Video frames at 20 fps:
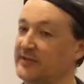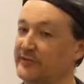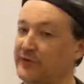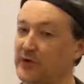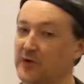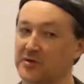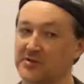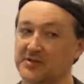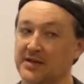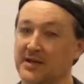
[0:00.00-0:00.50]
at
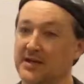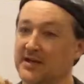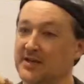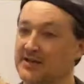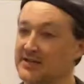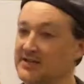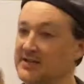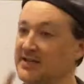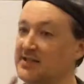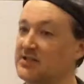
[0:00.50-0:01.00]
first.
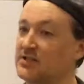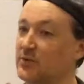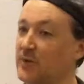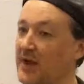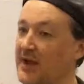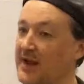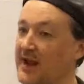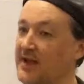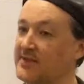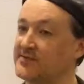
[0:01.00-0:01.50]
D's the
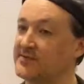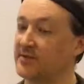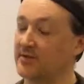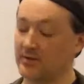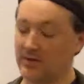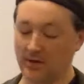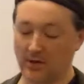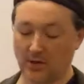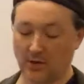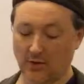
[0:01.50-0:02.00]
right
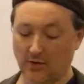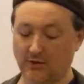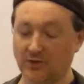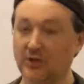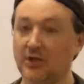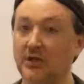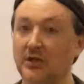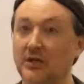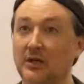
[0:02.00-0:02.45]
answer. D.